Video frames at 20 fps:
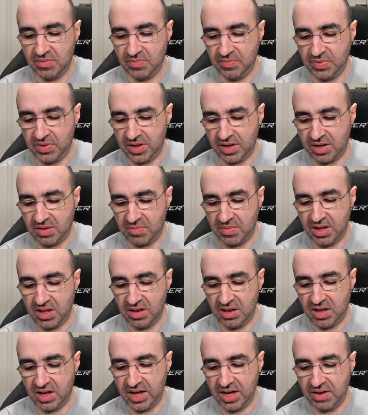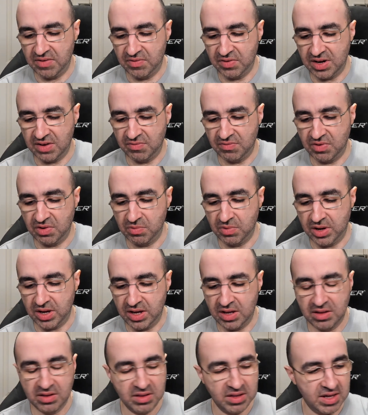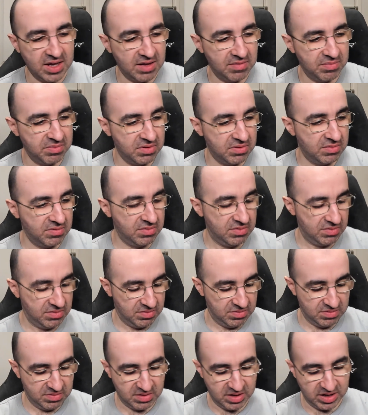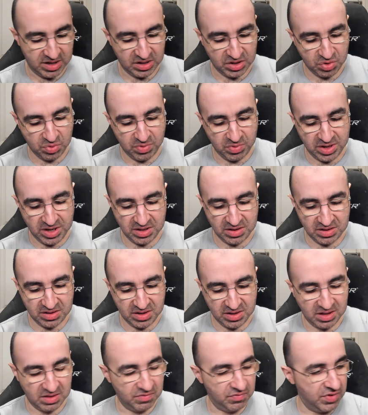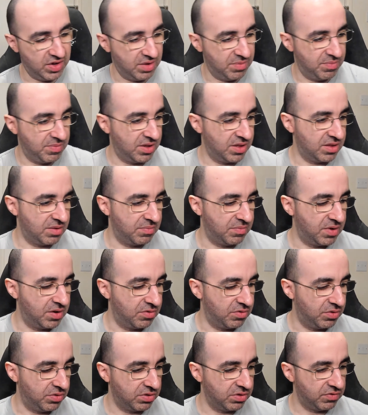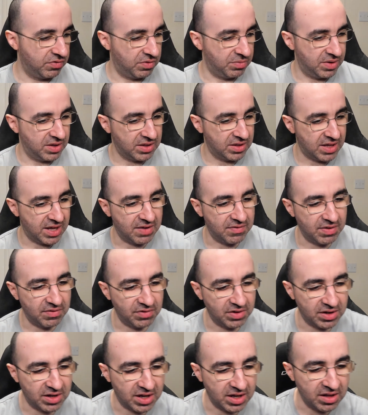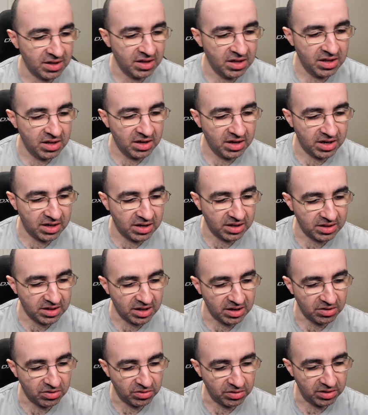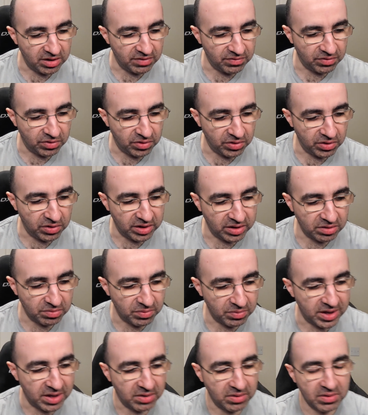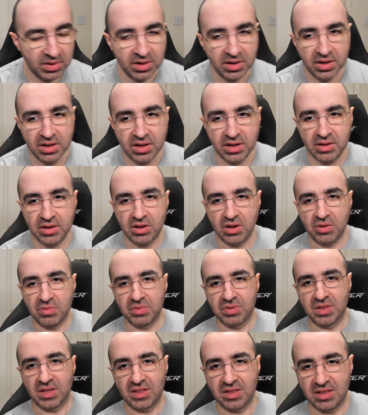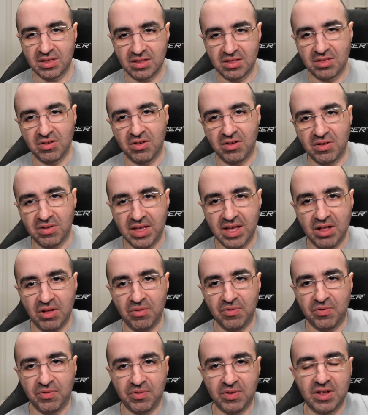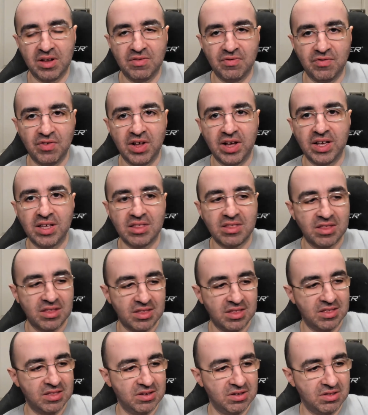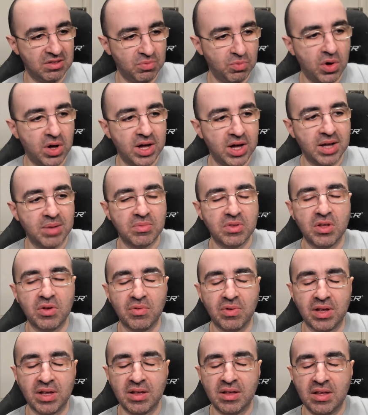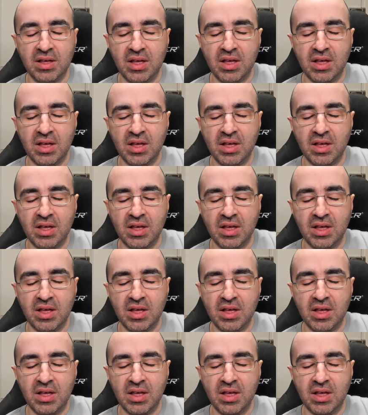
alive in every way. They have like 26 vitamins and minerals for me to have every day. And I take cod liver oil as well. Obviously, this is not health advice. This is just what I'm doing.